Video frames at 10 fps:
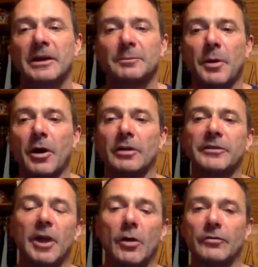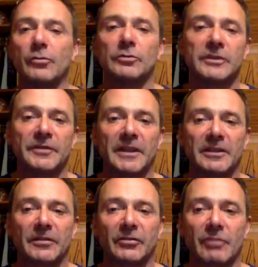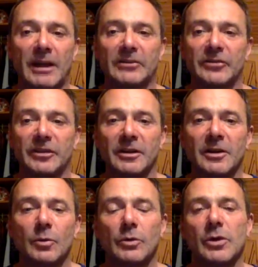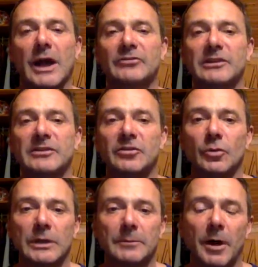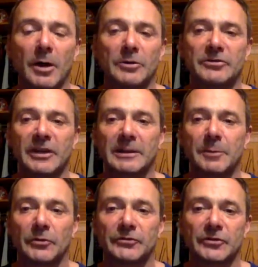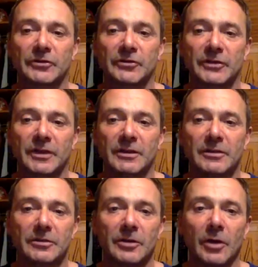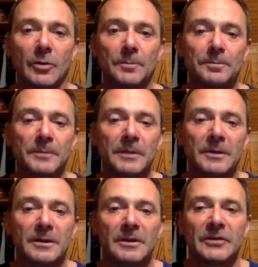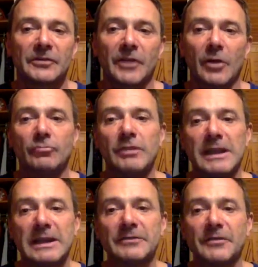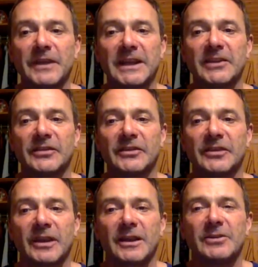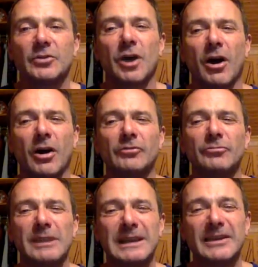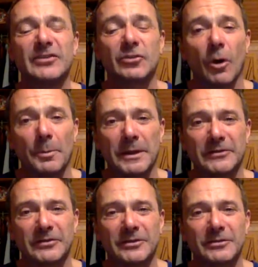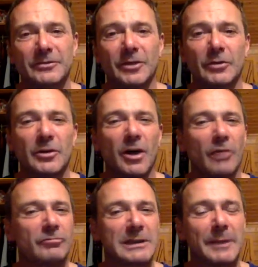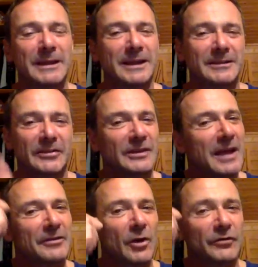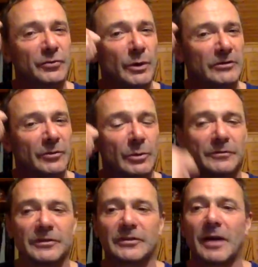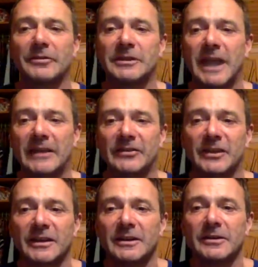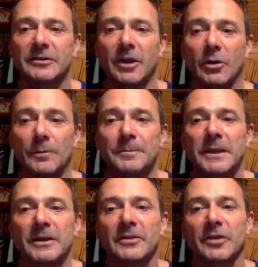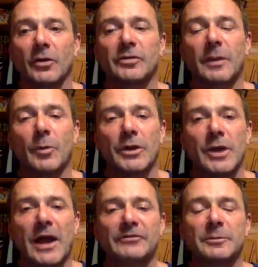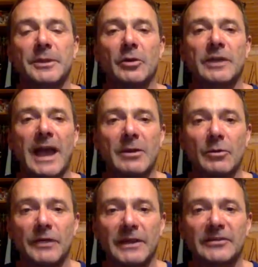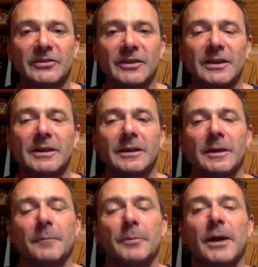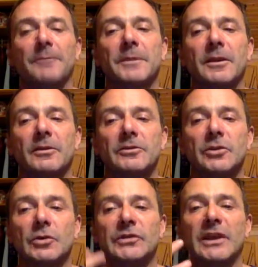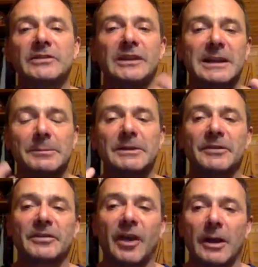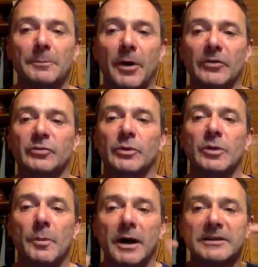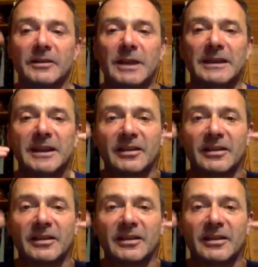as part of an overall defensive strategy when you're actually doing bioenergetic postures, you know. So really the thing is you can't really stop it. You know, you can't really make it. It doesn't have an off switch that we've discovered yet, you know. So somewhere you have to be okay with it, but use it as a little bit of a signpost when your mind is getting